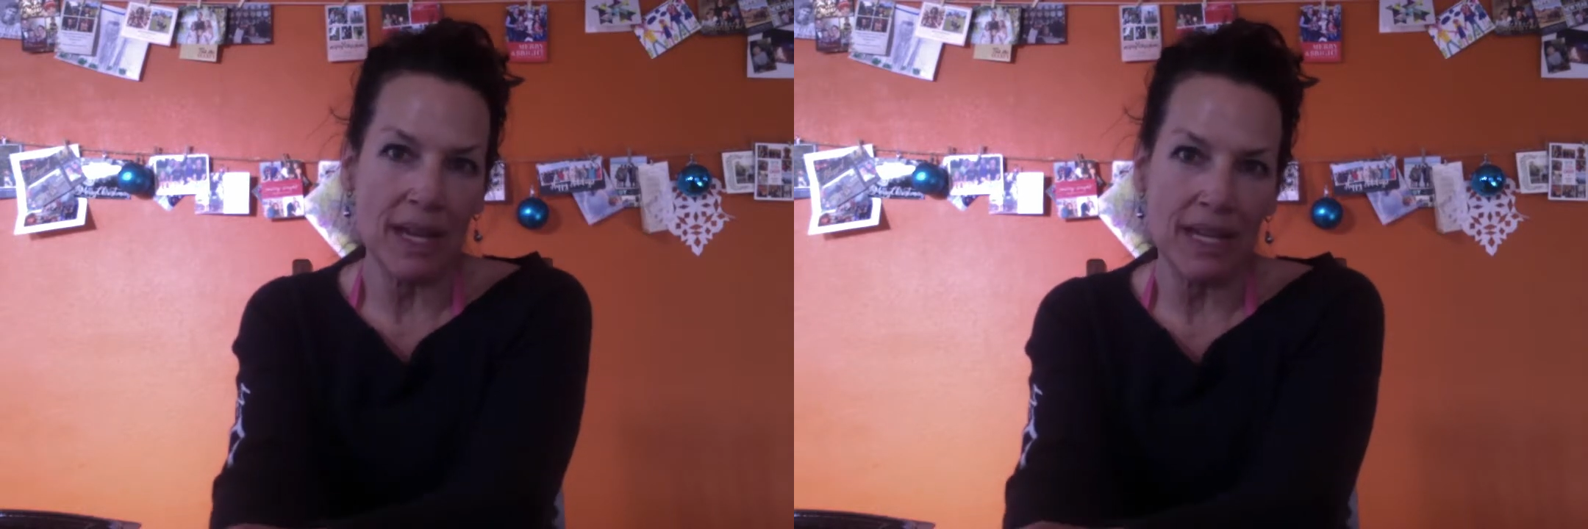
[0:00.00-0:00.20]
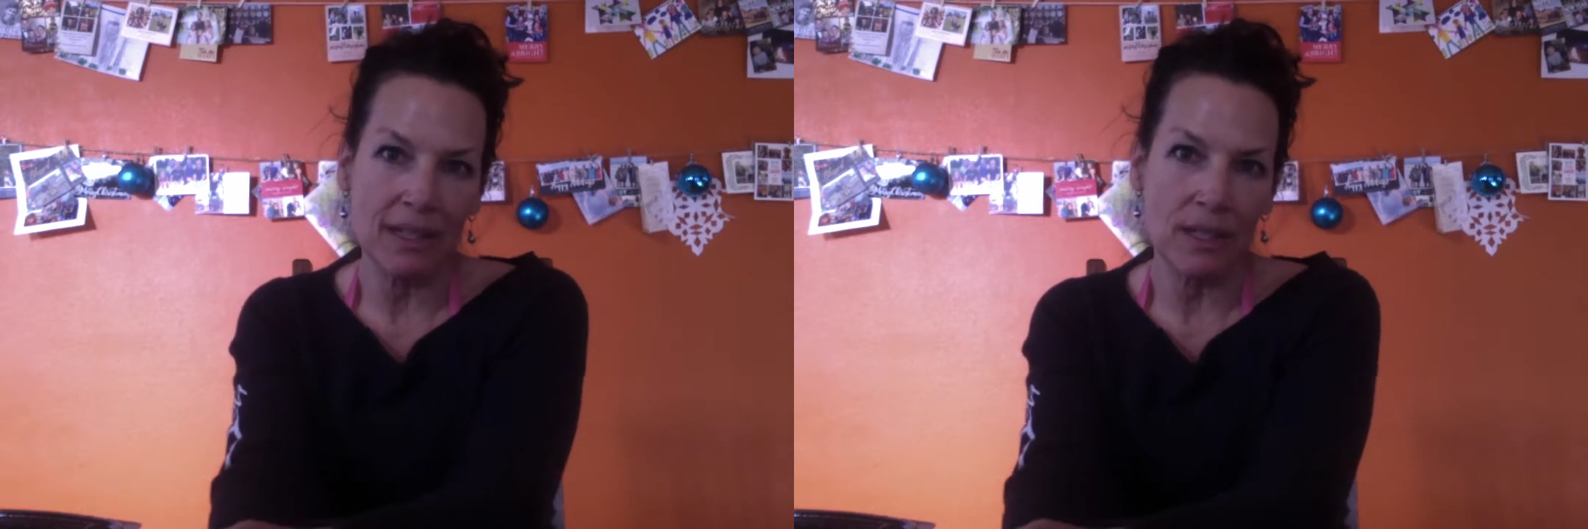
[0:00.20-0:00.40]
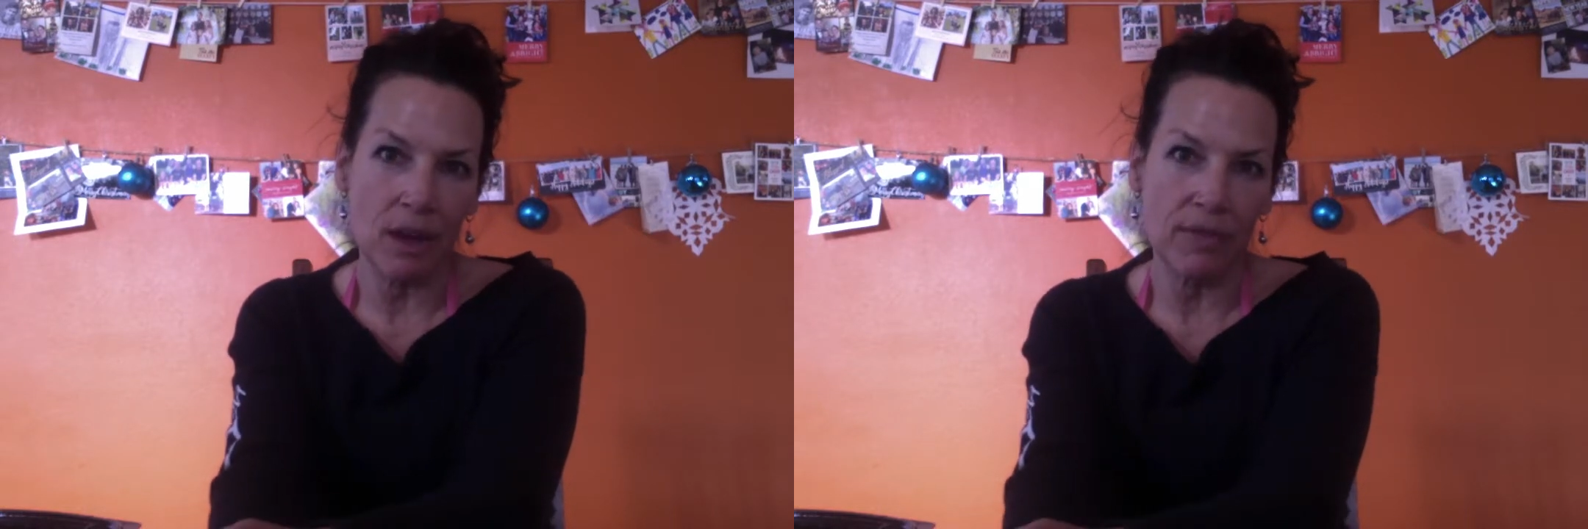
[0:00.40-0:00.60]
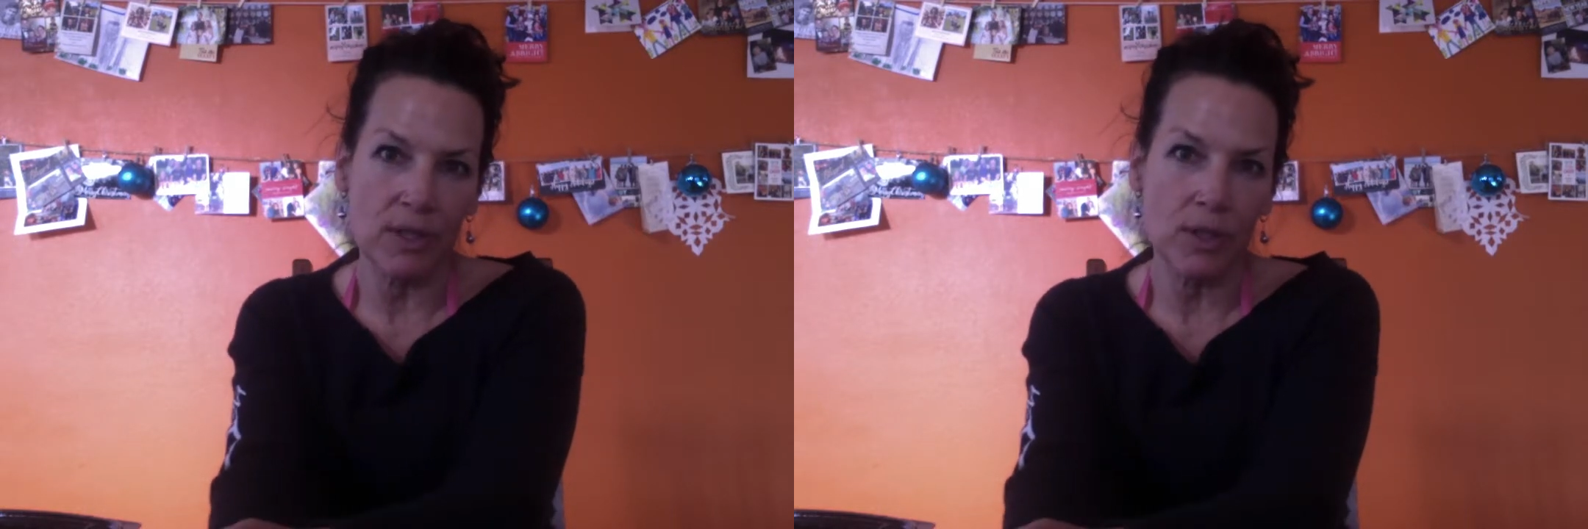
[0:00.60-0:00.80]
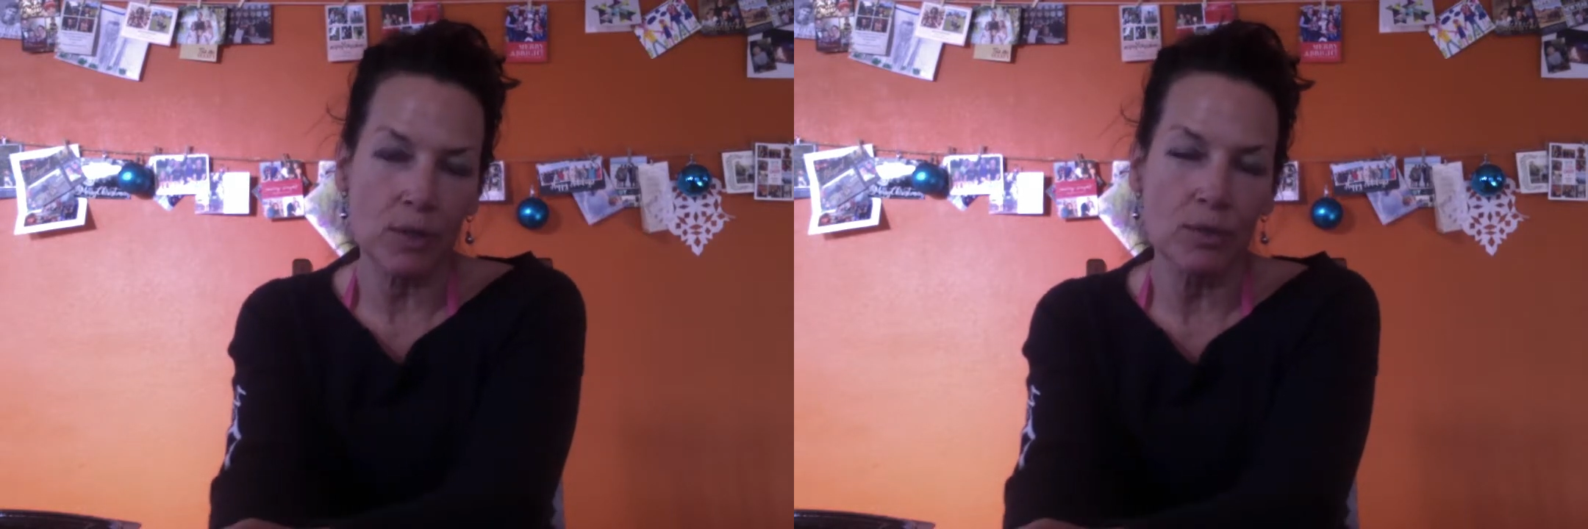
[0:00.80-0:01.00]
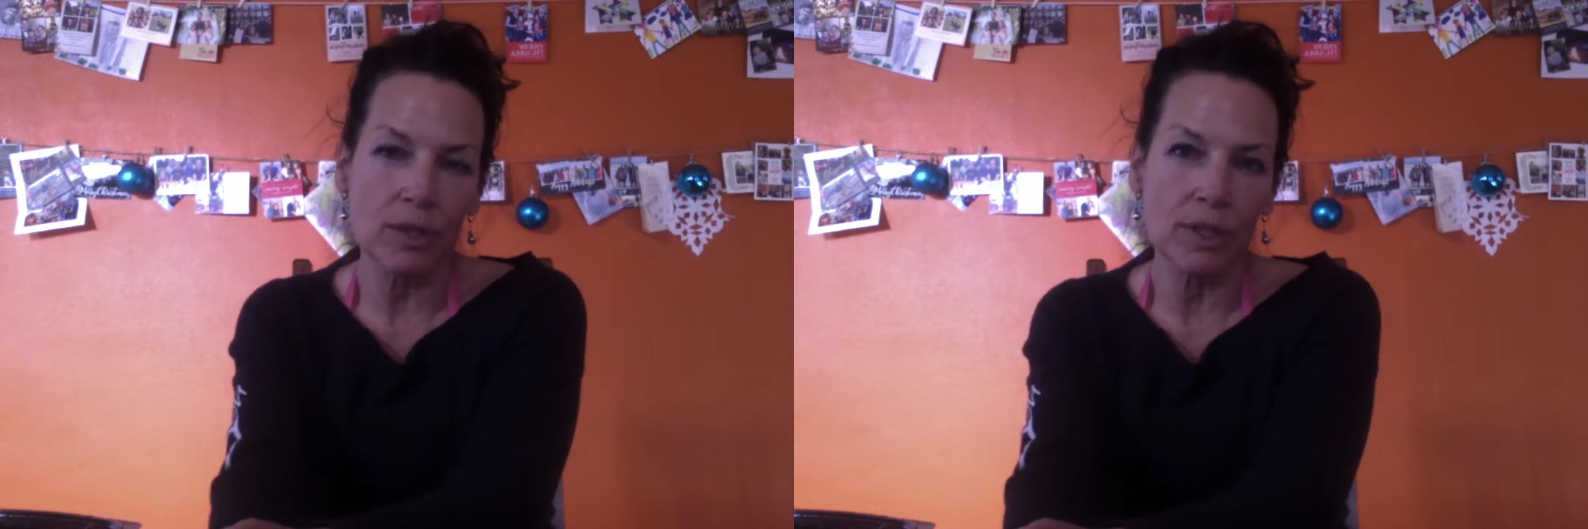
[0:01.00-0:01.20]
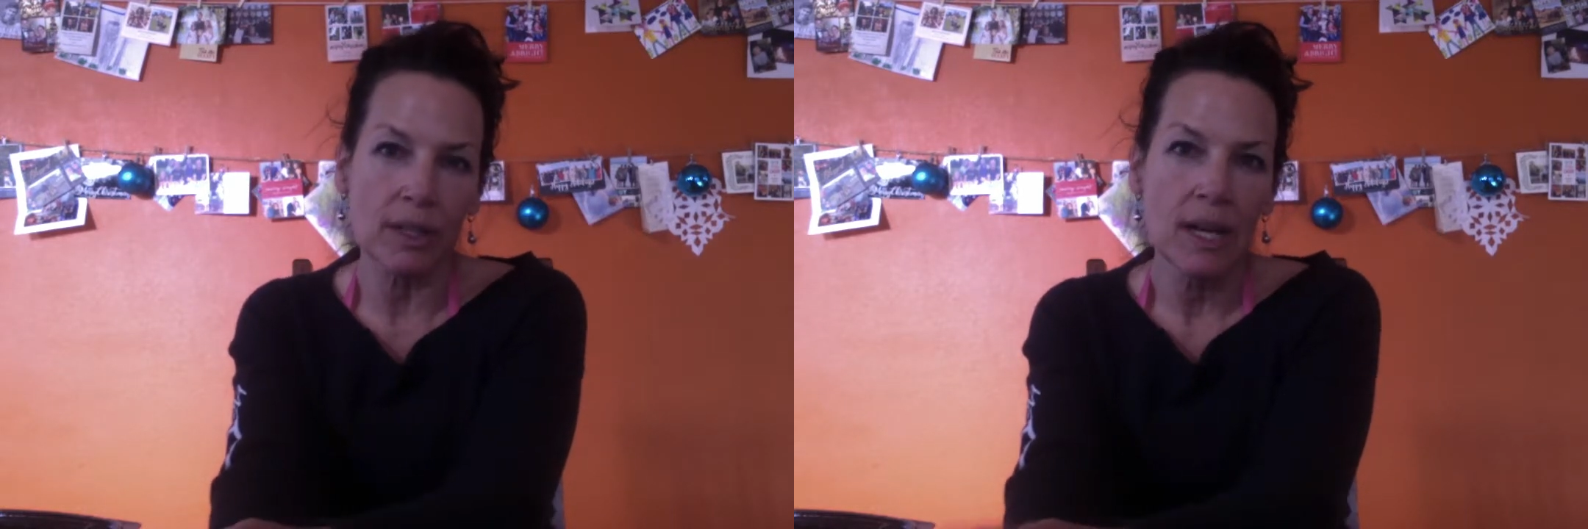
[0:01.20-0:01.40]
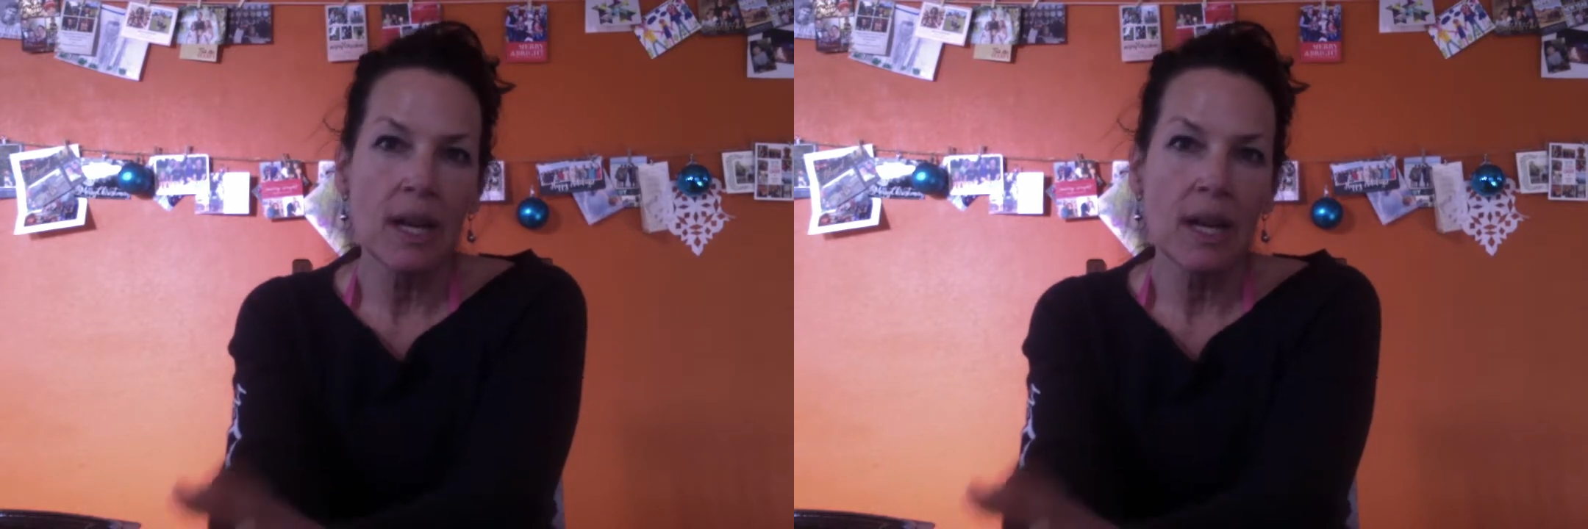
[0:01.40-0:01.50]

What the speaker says: kids off at school